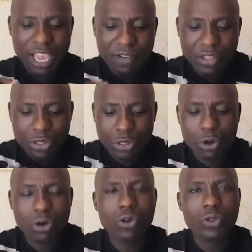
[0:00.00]
even
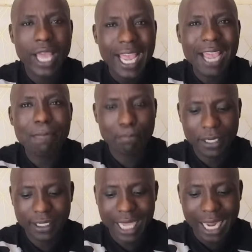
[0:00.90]
though the
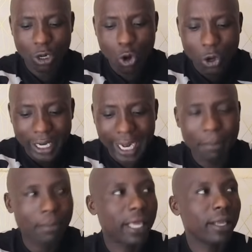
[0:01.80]
MPs are
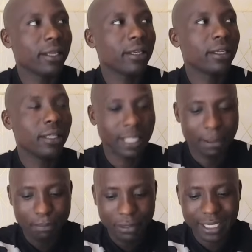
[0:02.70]
condemning
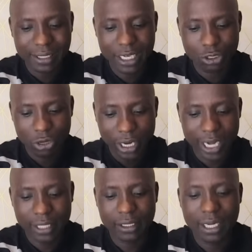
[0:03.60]
the president on
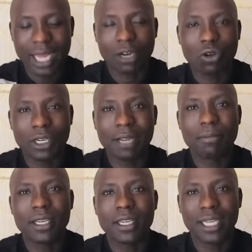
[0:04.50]
it, are
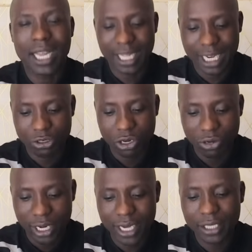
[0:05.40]
condemning Rigathi Gachagua
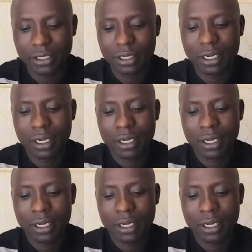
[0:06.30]
on it,